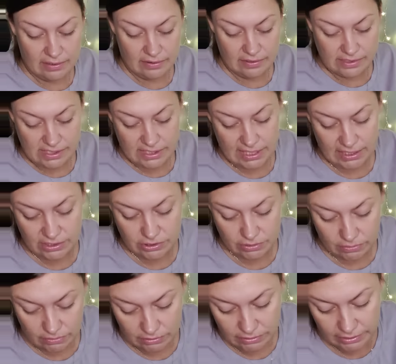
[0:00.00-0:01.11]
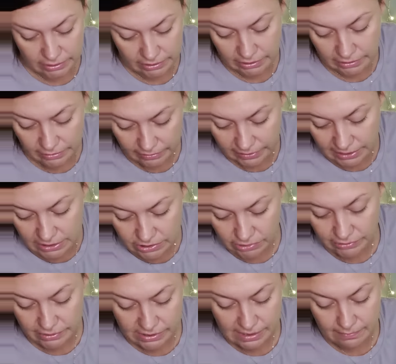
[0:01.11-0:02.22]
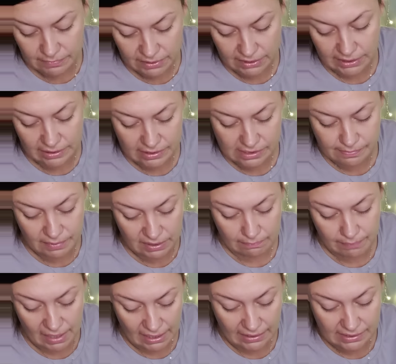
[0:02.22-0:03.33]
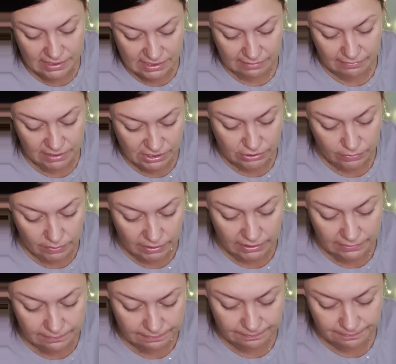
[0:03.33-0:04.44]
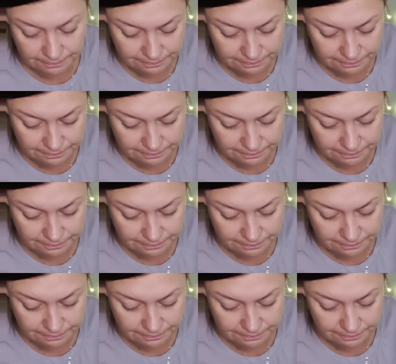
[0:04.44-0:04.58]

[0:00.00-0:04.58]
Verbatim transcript: there's an angel. You're an earth angel or something here is being balanced and restored.